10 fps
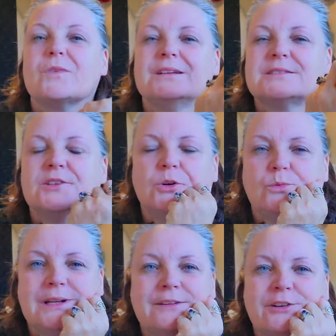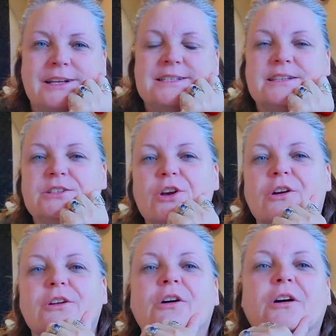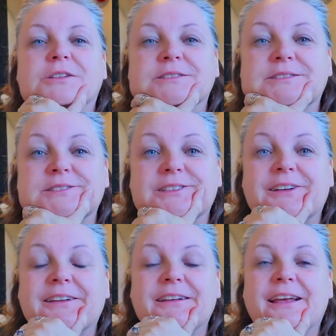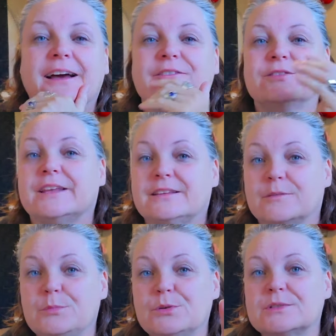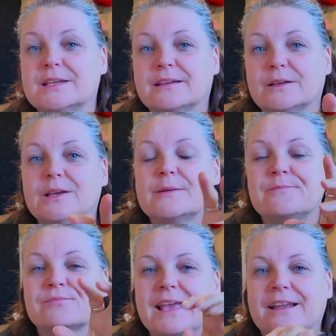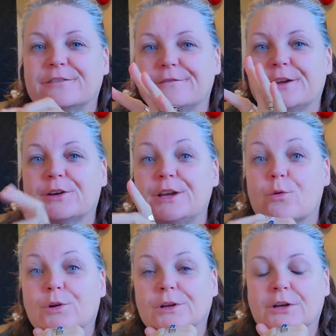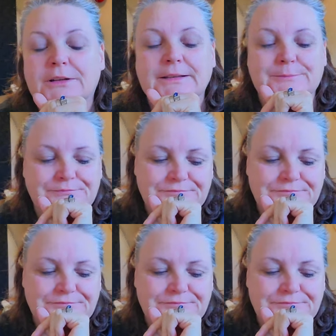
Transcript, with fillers: So whenever I did yarn hauls, I'd have, like, the music had a fairy horn on it.